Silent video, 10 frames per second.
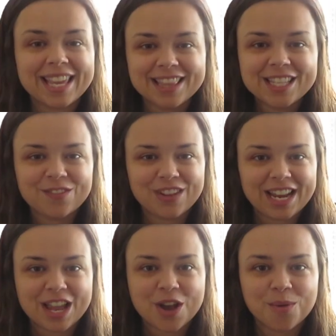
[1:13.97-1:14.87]
In this
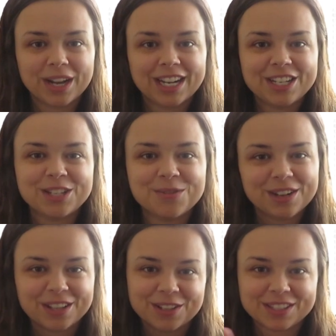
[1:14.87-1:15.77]
video, we're gonna do
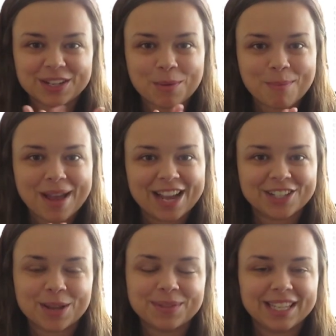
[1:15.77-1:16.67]
one of those little
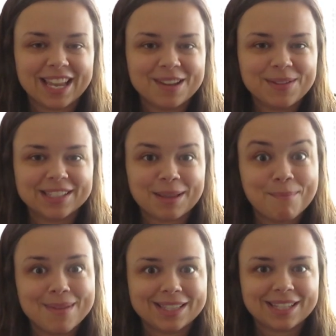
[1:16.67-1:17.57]
mashups again because
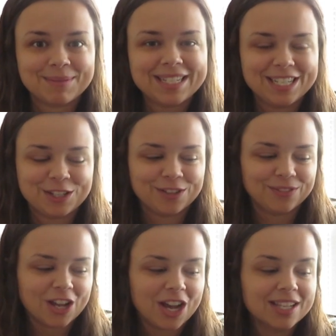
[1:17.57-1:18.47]
I'm missing my teacher
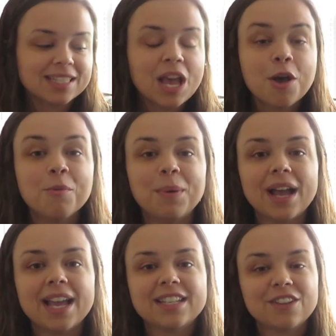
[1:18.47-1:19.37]
vlogs.
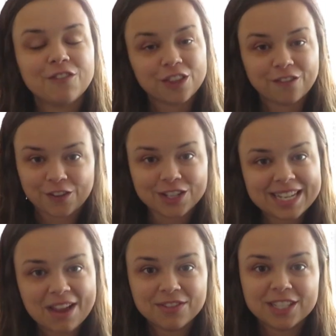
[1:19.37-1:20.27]
But for the
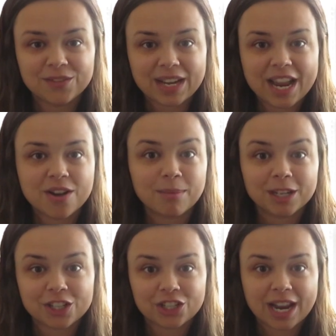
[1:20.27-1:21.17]
first half of this video, I'm
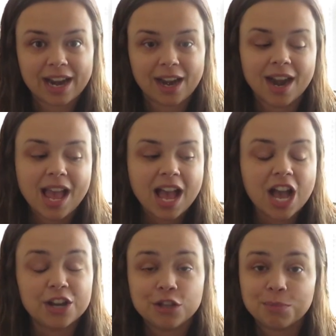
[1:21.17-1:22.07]
gonna share
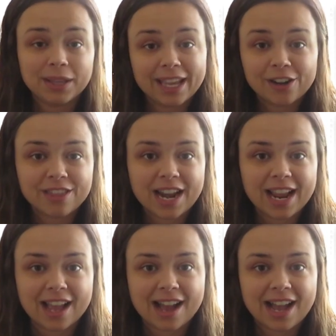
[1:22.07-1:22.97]
a new planner that
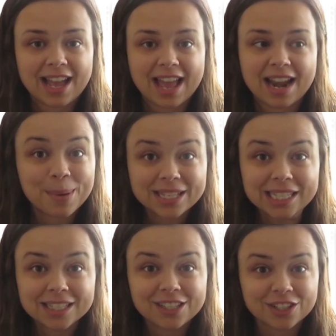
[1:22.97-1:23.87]
I got and I'm
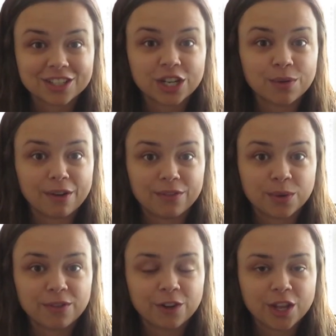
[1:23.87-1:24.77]
basically just gonna
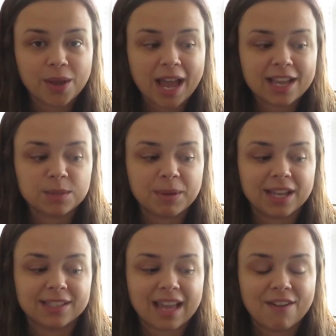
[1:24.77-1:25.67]
review it for you guys
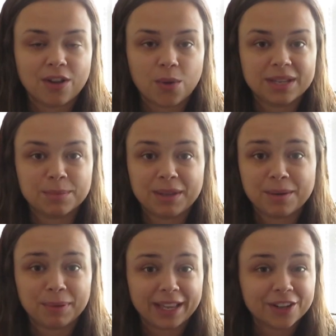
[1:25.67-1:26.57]
because I've always
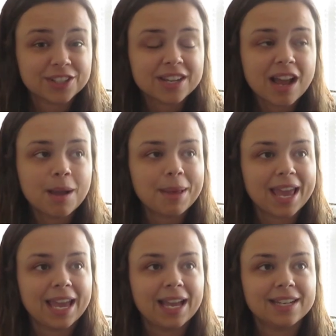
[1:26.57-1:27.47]
been a planner snob
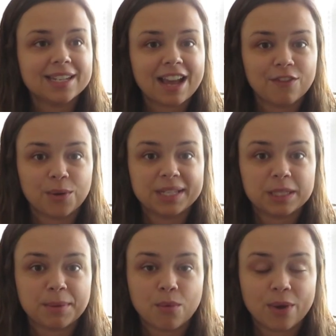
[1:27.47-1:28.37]
and I've always
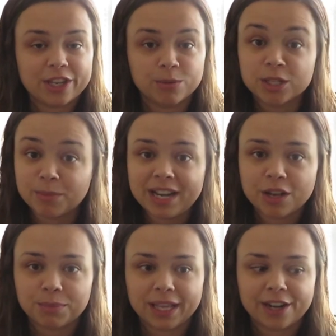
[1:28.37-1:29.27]
spent way too much
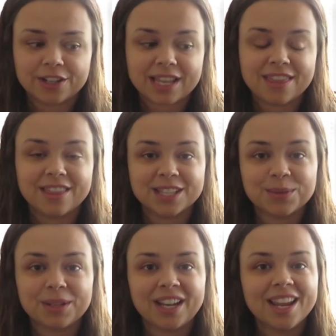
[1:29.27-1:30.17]
money on planners and
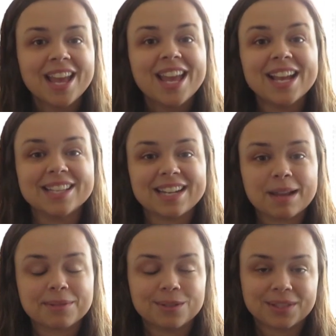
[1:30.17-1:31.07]
this one is an
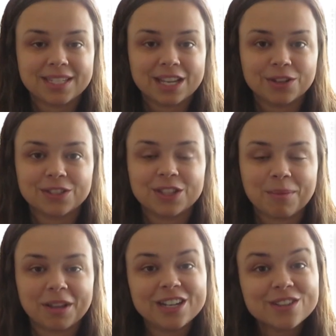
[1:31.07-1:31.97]
absolute steal.
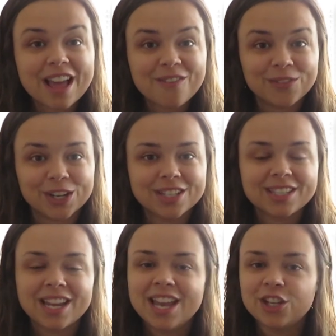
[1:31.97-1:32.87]
So I'm gonna do that
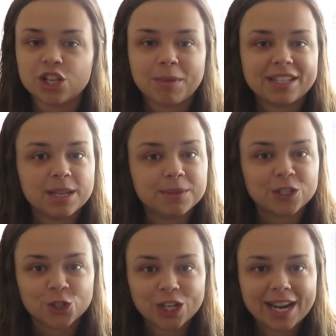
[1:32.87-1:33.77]
first, share my tips
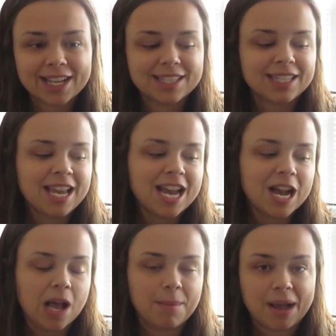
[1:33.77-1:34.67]
and tricks,
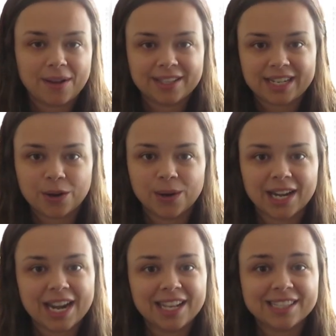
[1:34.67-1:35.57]
um, how I stay
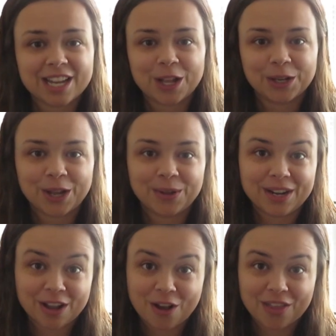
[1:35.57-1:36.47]
organized, color
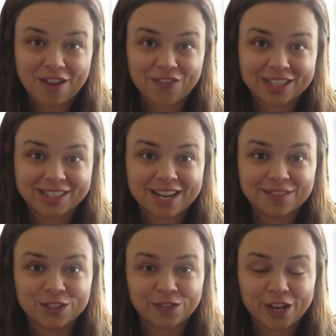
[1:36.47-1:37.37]
coding, all that fun
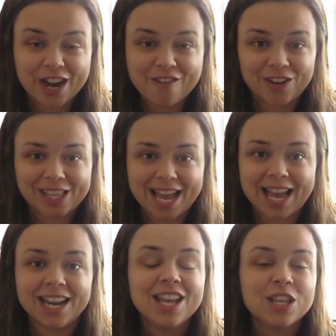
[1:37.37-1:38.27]
stuff. So if you're here for
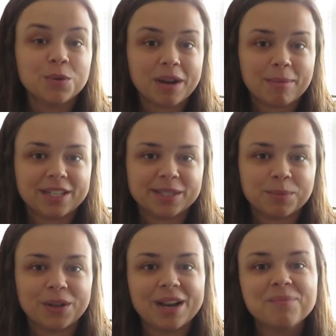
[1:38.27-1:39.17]
that, you will not be
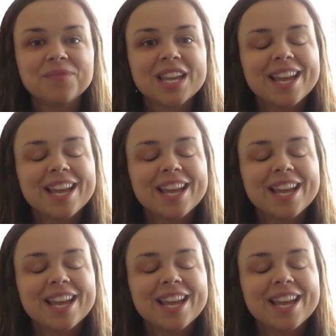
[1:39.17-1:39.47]
disappointed.